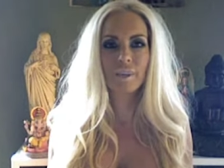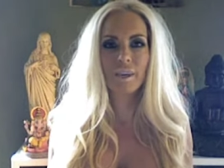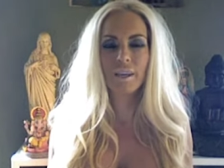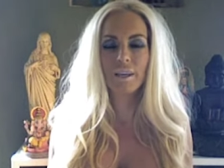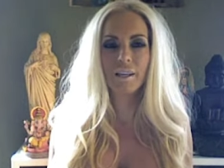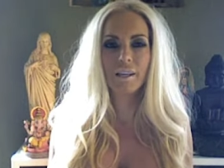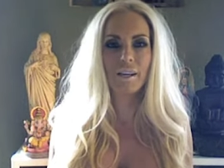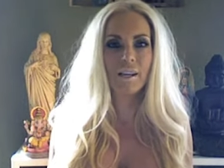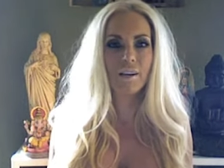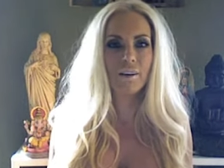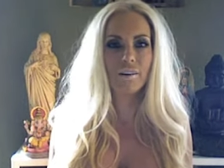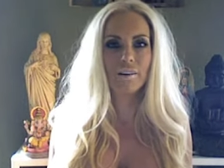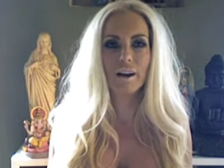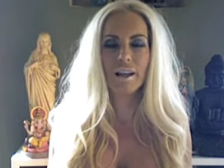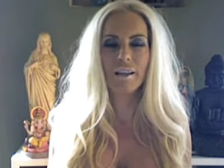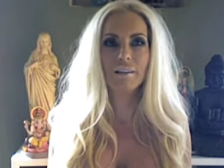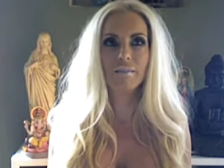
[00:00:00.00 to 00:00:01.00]
I can hear.
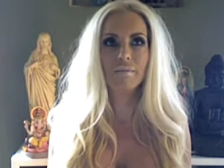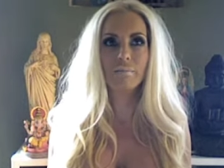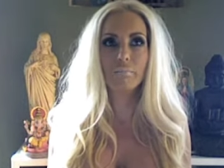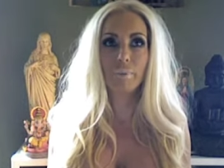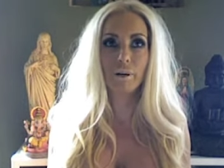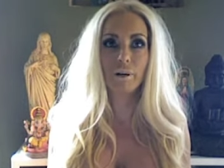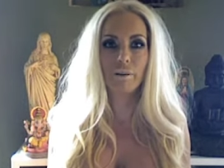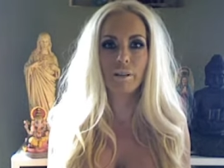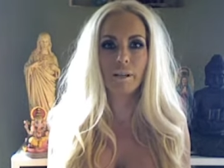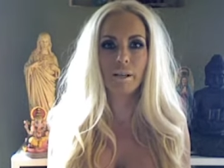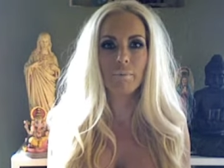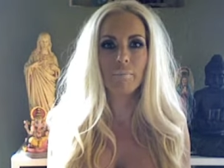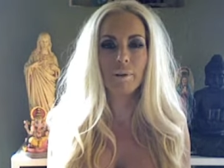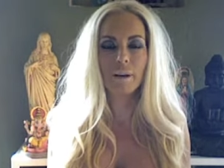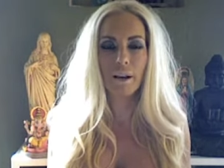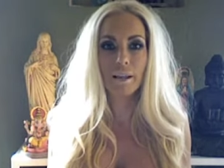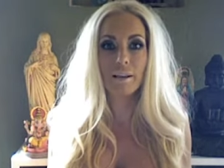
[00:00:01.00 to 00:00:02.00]
I, barely,
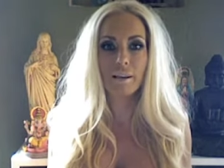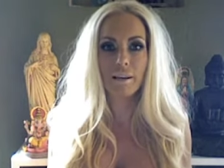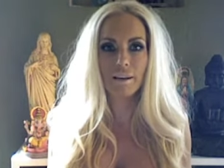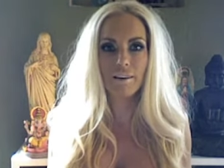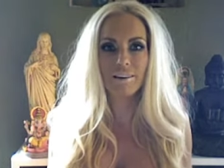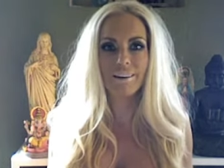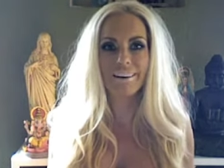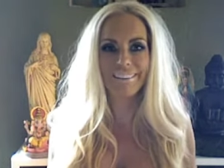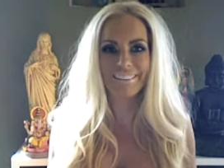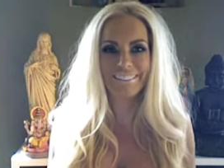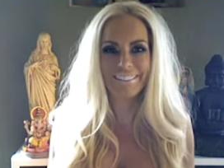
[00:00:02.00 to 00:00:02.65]
but I can hear.